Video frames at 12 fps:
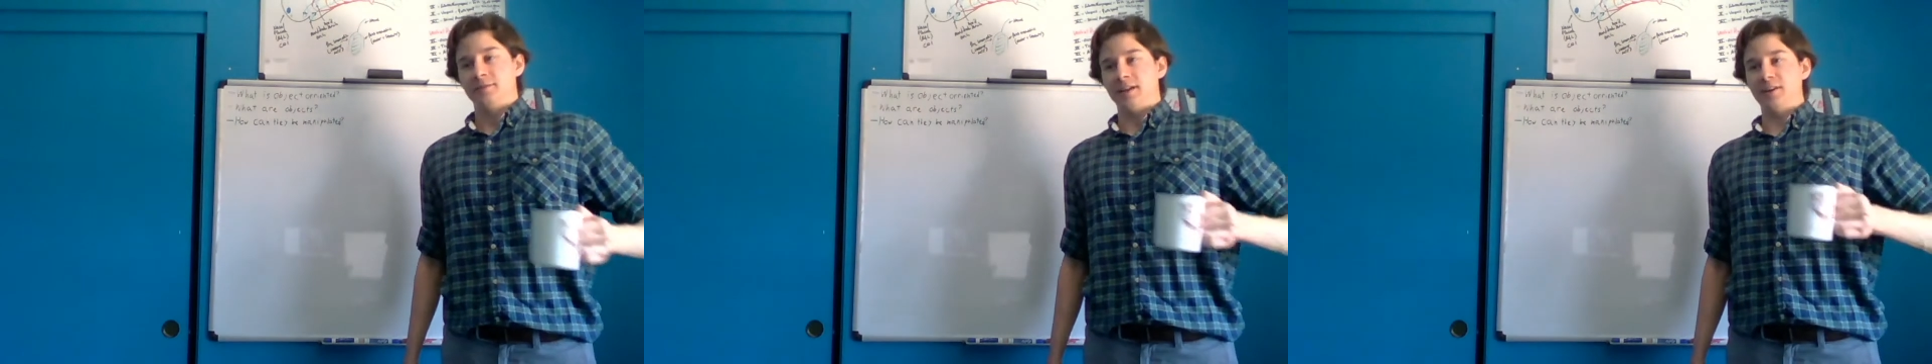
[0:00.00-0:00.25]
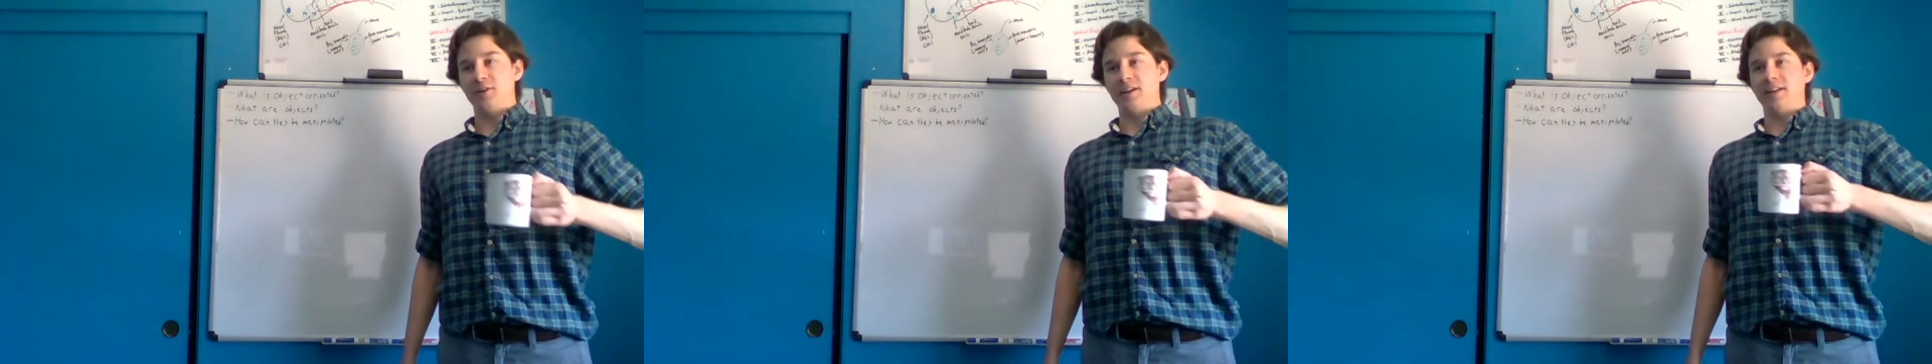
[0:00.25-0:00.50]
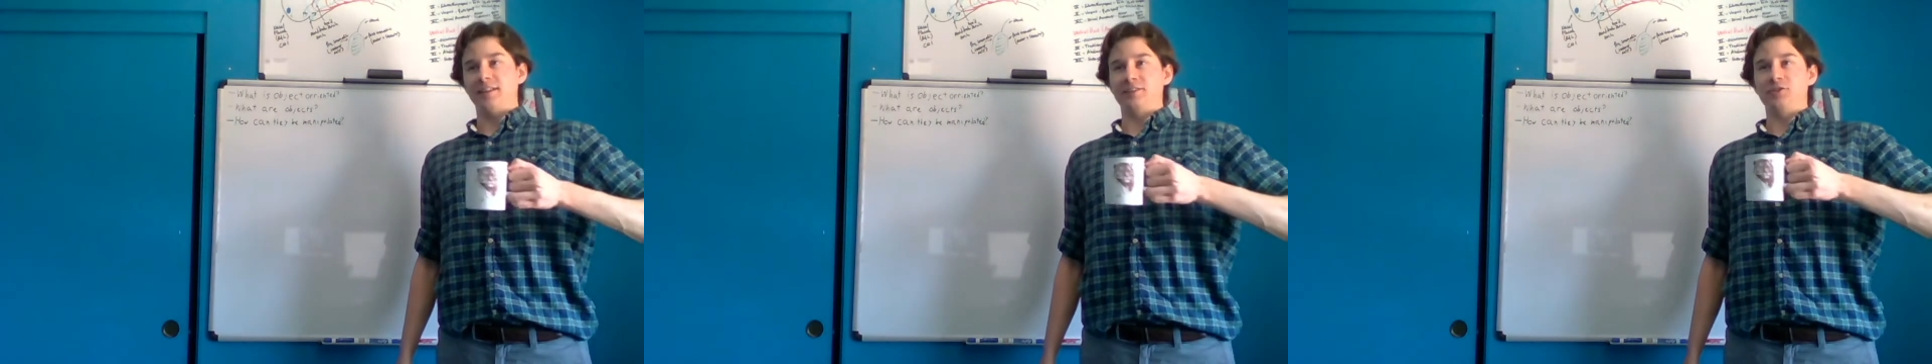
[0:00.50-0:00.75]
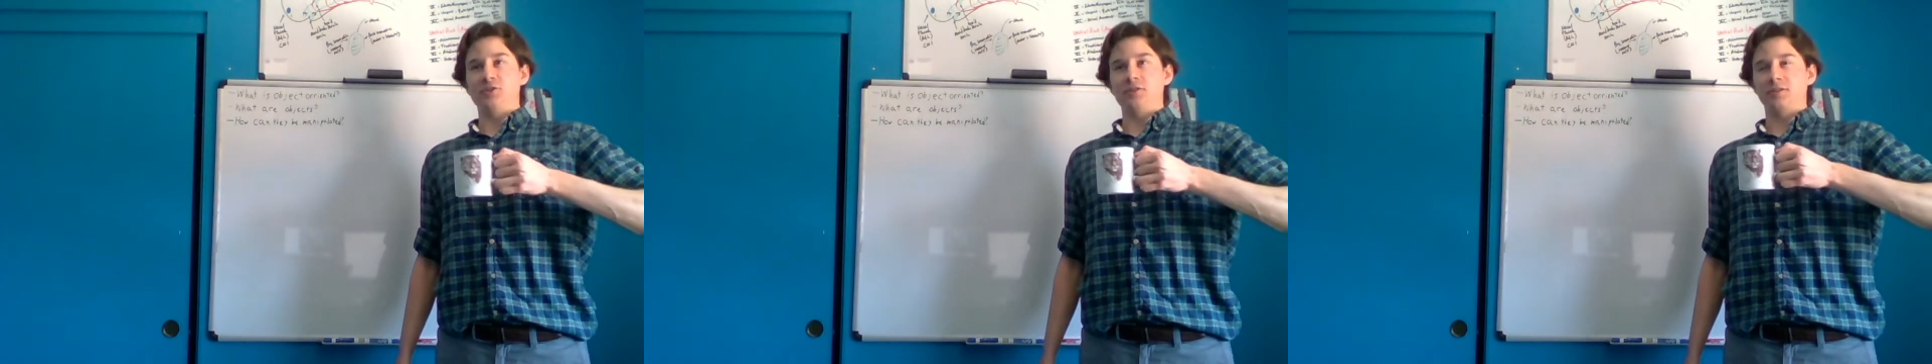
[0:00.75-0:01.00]
Internet
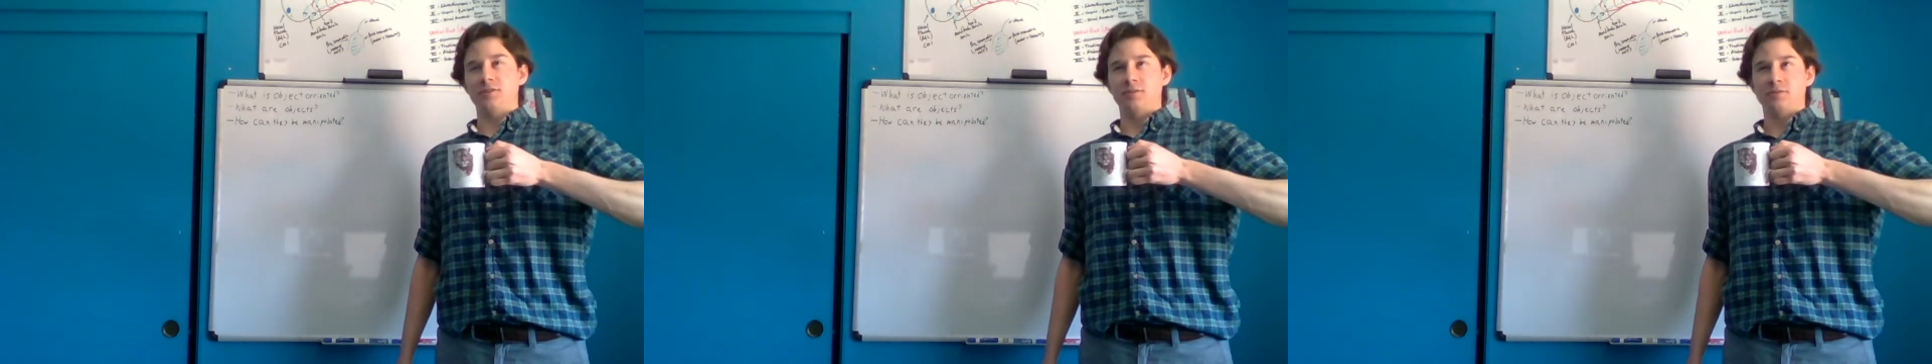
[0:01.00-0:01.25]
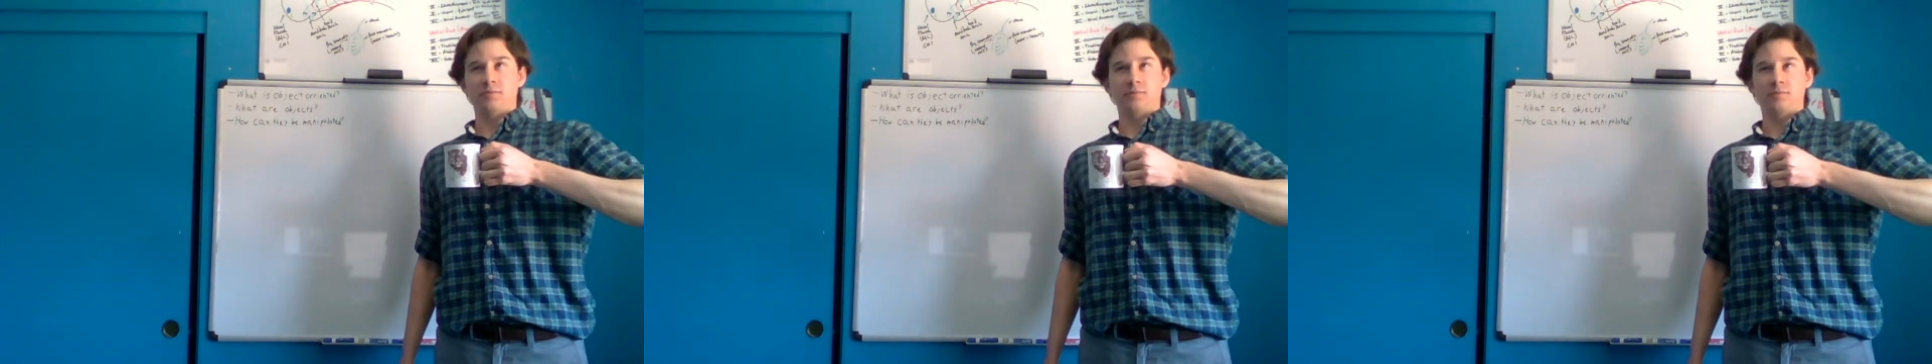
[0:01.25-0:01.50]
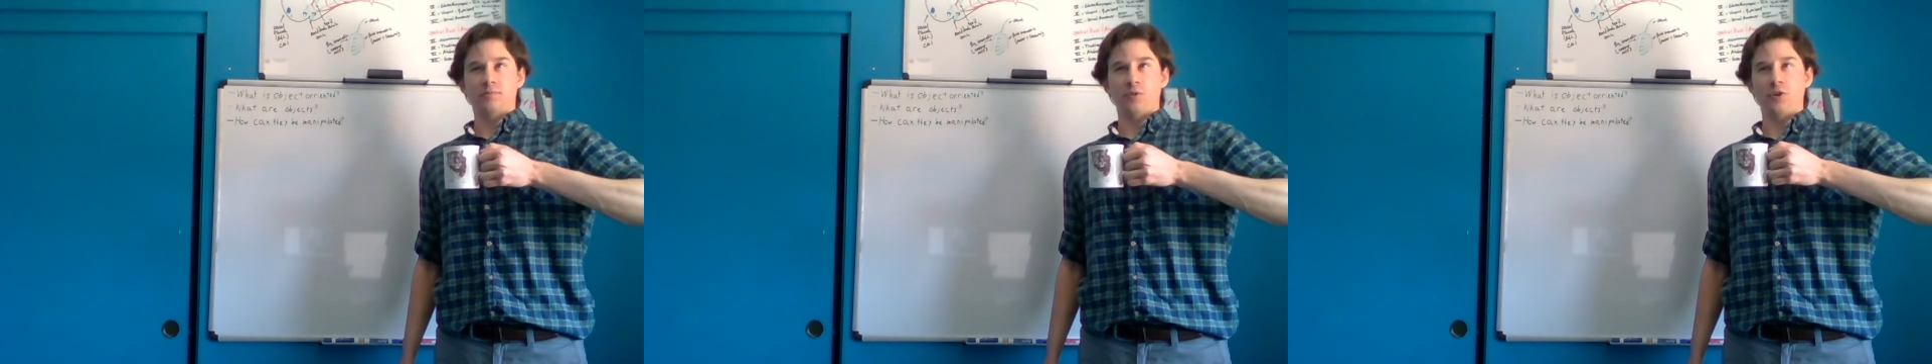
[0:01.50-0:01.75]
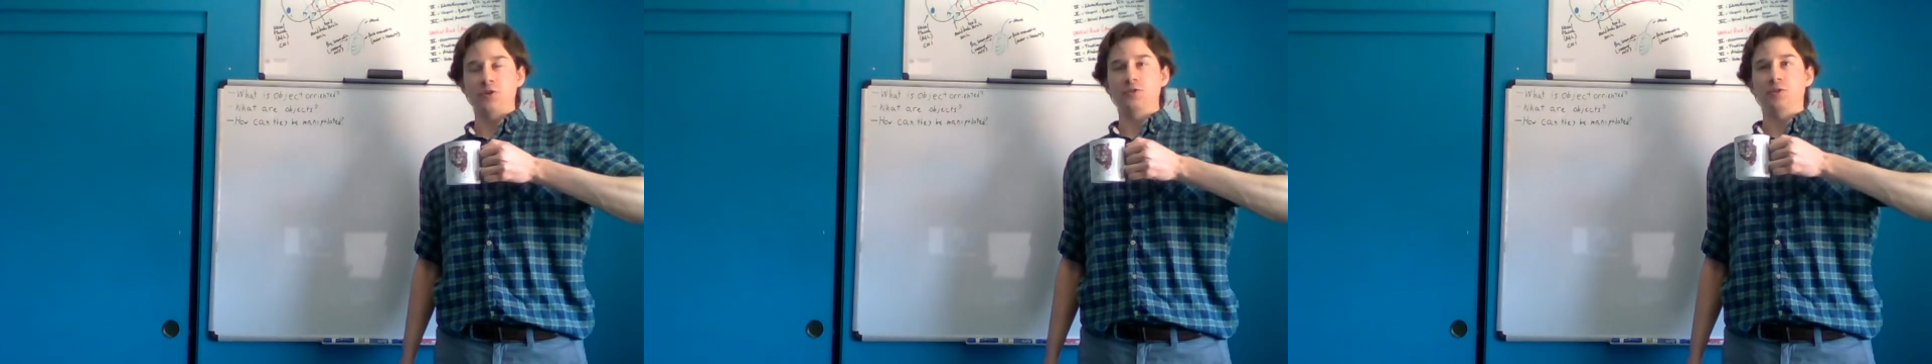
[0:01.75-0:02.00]
is just,
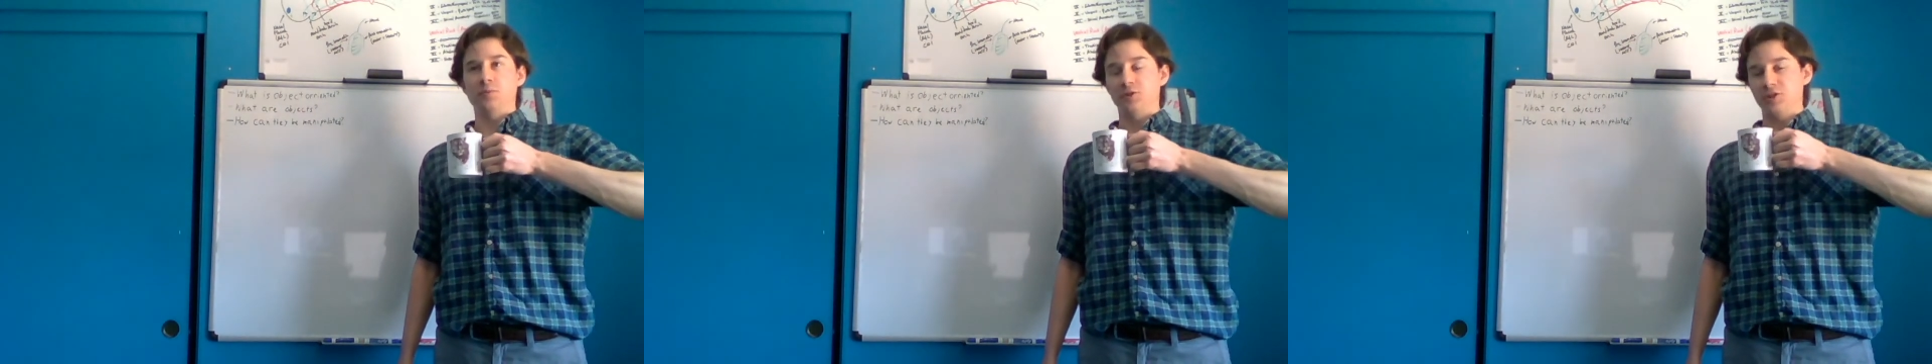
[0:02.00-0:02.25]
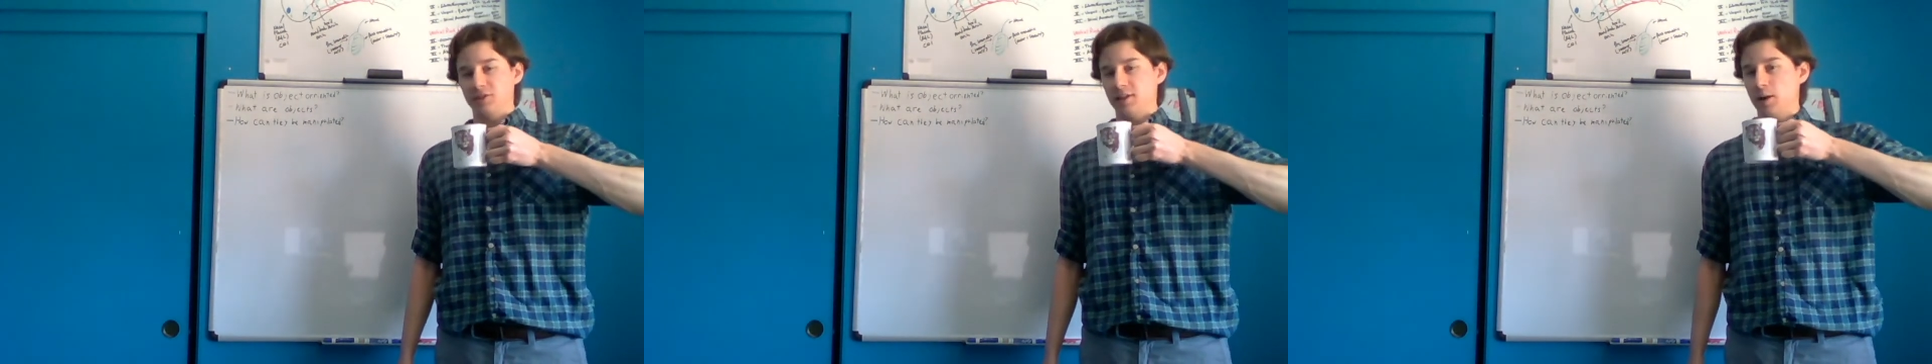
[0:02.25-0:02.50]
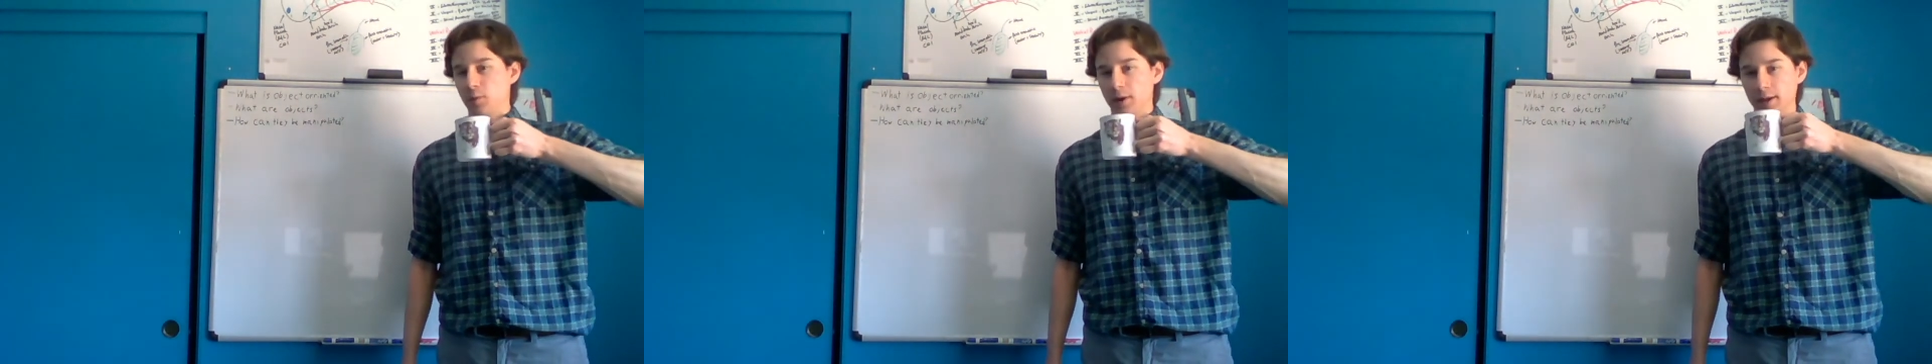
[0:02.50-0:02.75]
or YouTube's just that